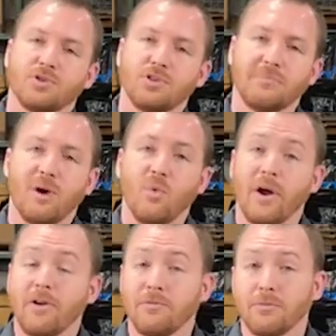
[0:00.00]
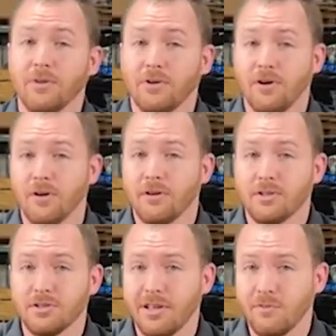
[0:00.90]
strip out wiring from their car
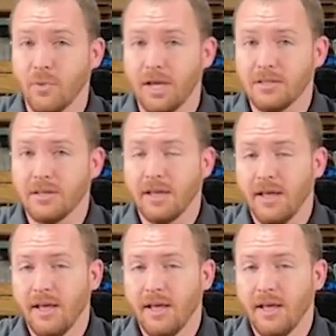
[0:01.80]
to save weight,